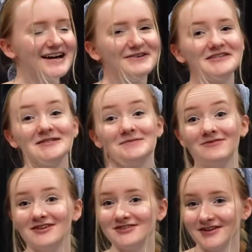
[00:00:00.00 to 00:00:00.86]
Which has been
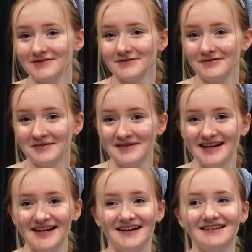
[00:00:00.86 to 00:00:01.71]
very stressful for
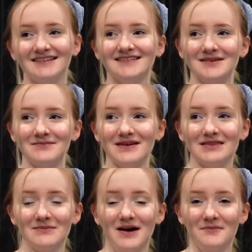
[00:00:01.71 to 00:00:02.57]
me because I'm like
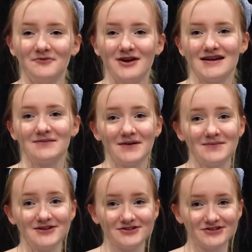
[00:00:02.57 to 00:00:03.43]
the mom friend. I want to
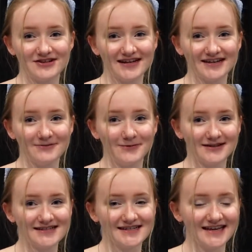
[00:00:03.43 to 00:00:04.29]
make sure they're getting
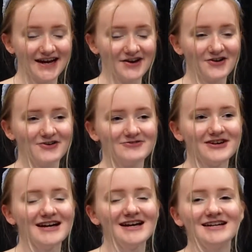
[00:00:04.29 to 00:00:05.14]
well taken care of.
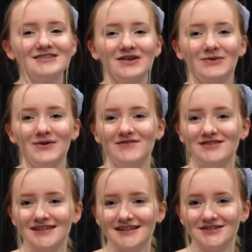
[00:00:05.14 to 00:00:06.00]
So we've
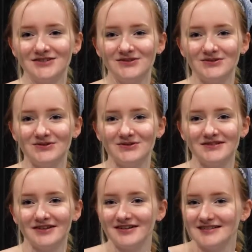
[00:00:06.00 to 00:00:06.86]
decided to
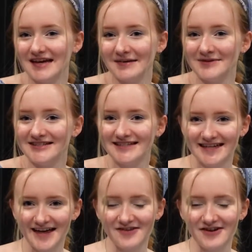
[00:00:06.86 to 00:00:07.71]
start a segment
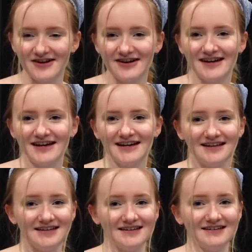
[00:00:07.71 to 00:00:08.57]
together
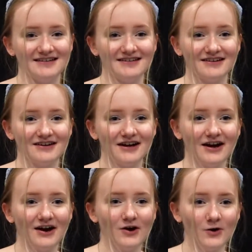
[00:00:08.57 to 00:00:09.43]
and
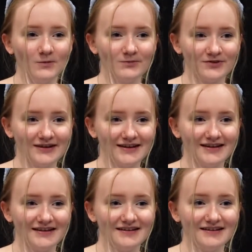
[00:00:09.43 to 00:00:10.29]

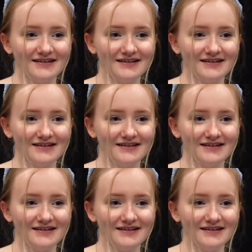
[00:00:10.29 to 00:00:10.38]
hopefully